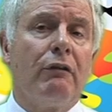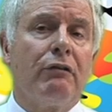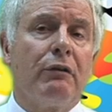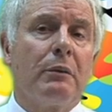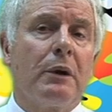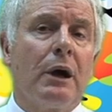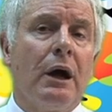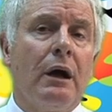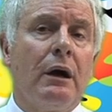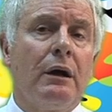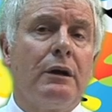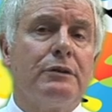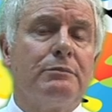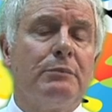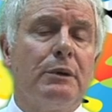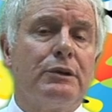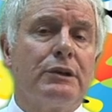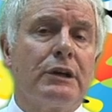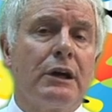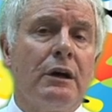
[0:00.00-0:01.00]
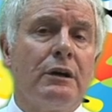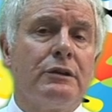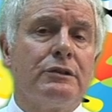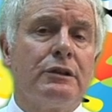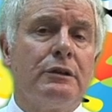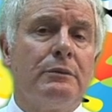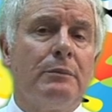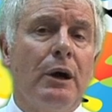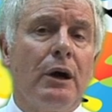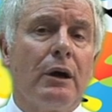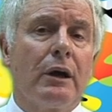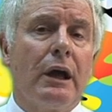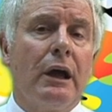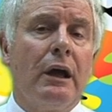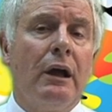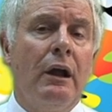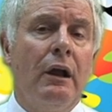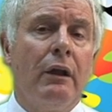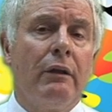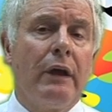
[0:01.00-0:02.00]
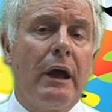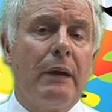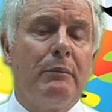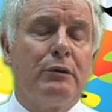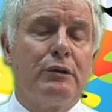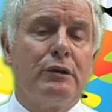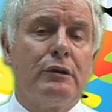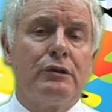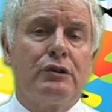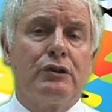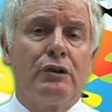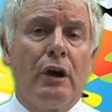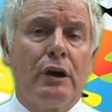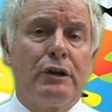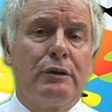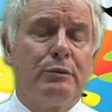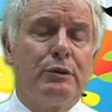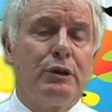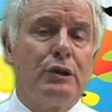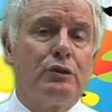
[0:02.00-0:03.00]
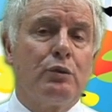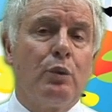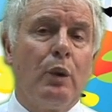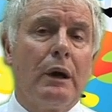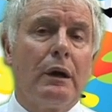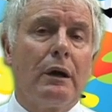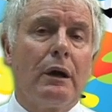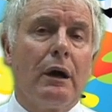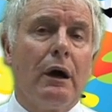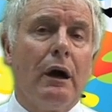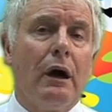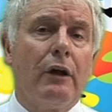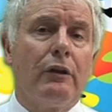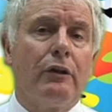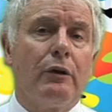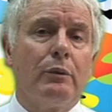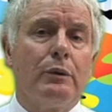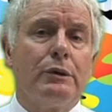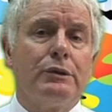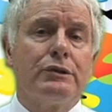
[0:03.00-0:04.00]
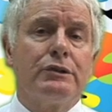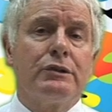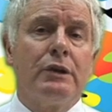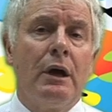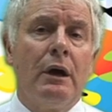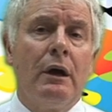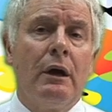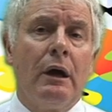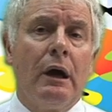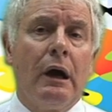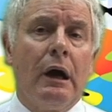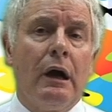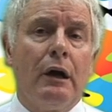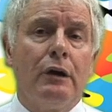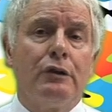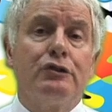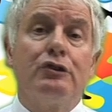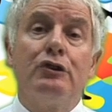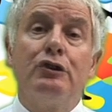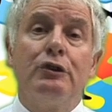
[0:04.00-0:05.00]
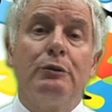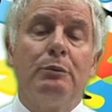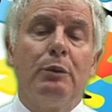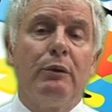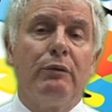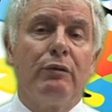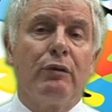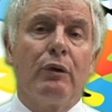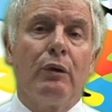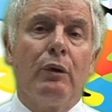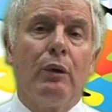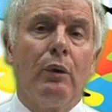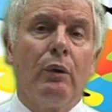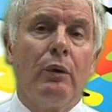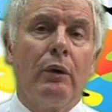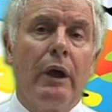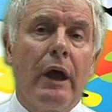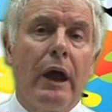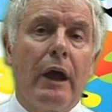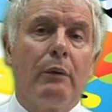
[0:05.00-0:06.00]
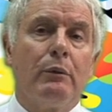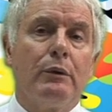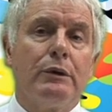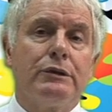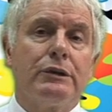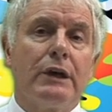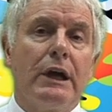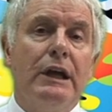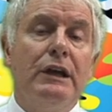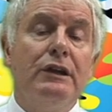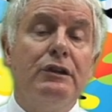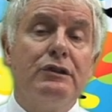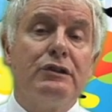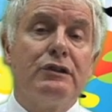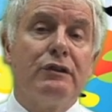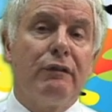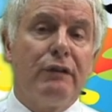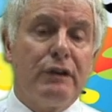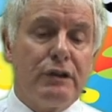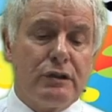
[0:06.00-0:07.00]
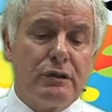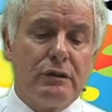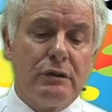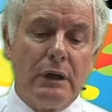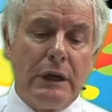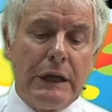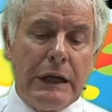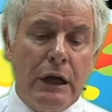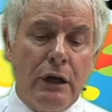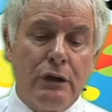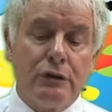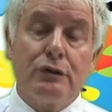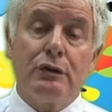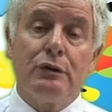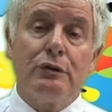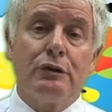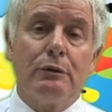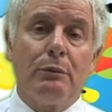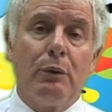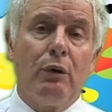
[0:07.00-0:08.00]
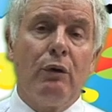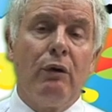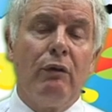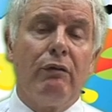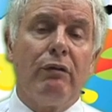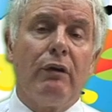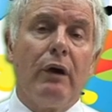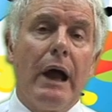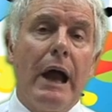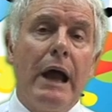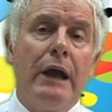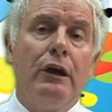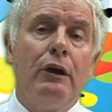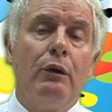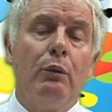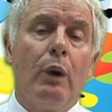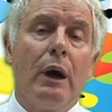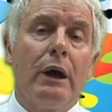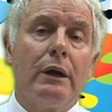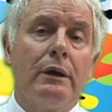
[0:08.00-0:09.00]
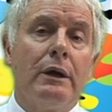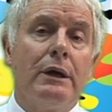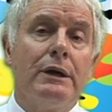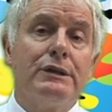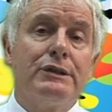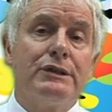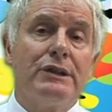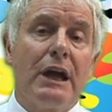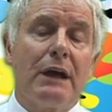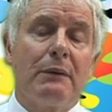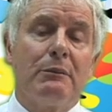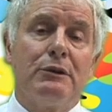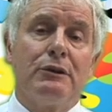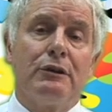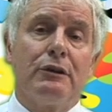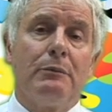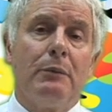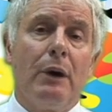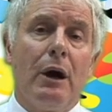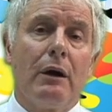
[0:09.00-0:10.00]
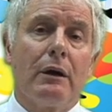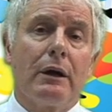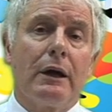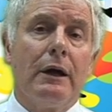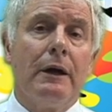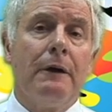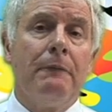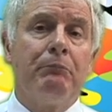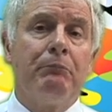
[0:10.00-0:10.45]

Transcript: from cars, motor cars on the market. They tried to produce one car that was suitable for all. It was insufficiently suitable for any one segment of the market.